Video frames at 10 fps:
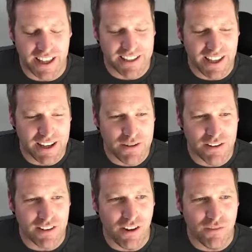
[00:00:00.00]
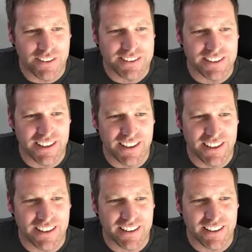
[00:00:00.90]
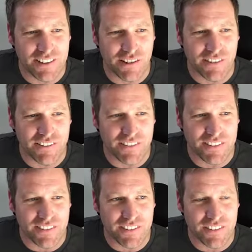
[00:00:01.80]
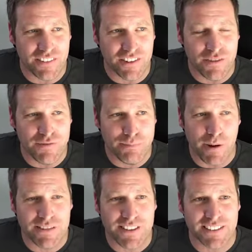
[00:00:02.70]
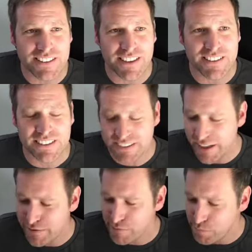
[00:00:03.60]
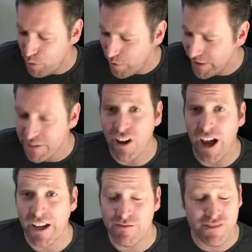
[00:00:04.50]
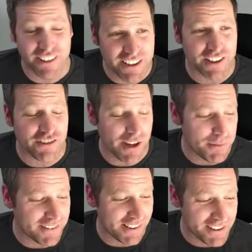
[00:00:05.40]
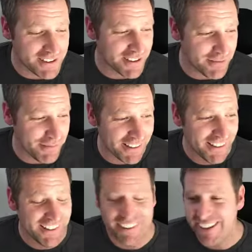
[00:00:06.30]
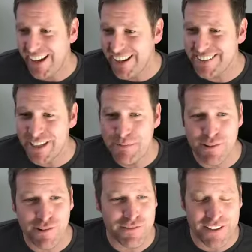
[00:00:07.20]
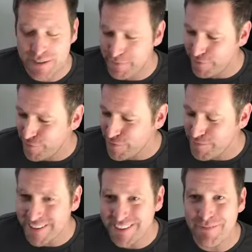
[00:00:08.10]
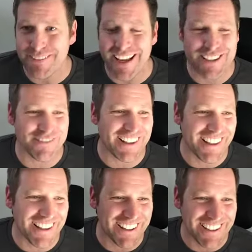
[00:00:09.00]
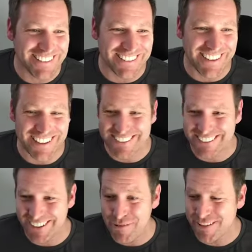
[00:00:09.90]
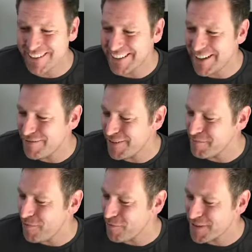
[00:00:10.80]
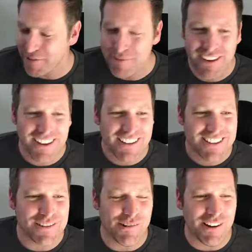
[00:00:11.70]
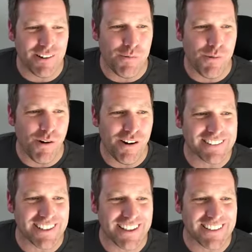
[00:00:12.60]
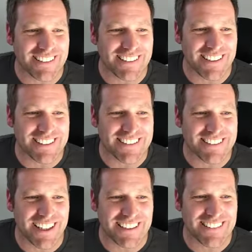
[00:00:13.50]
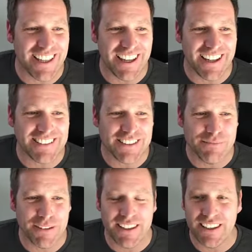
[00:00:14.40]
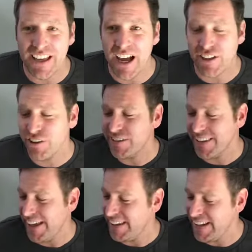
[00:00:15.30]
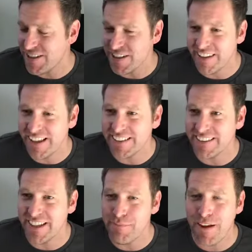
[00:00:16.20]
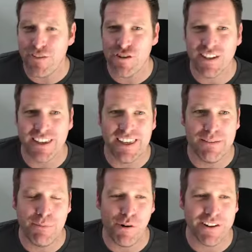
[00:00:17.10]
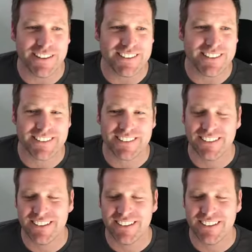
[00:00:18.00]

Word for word: And and obviously, you know, you've built it to a successful point. You've got a really good reputation. I mean, anytime you go on Facebook forums and somebody asks for a letting agent, it's always yourself that pops up. So what does it take to be a good letting agent then? Give me a few key points.